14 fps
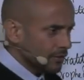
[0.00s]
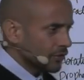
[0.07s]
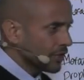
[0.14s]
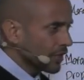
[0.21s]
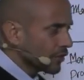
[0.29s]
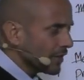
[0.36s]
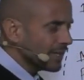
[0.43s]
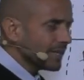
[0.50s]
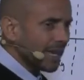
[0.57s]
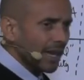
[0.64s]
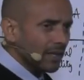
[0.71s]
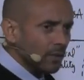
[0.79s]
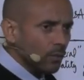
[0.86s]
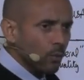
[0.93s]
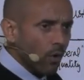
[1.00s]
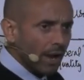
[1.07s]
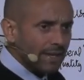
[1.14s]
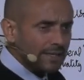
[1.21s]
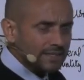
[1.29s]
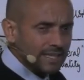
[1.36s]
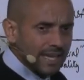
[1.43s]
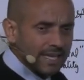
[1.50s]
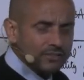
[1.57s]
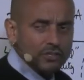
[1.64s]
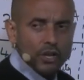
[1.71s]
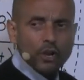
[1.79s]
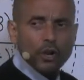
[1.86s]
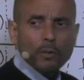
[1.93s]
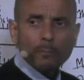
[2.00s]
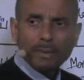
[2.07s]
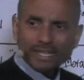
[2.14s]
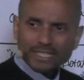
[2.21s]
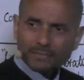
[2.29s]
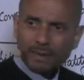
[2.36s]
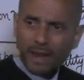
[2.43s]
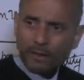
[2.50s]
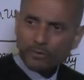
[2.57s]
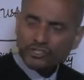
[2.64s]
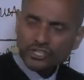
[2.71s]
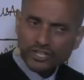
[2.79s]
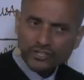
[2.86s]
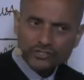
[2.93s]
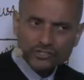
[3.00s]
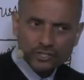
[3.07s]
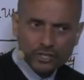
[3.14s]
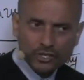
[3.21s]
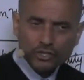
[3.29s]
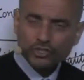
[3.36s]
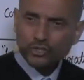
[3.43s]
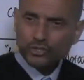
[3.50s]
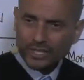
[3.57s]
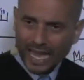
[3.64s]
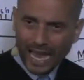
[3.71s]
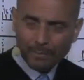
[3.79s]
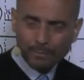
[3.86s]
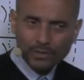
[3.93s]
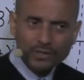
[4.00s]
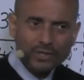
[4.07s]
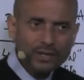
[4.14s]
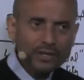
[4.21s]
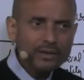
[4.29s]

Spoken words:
To the degree that Ellen White says mixed marriages shouldn't happen.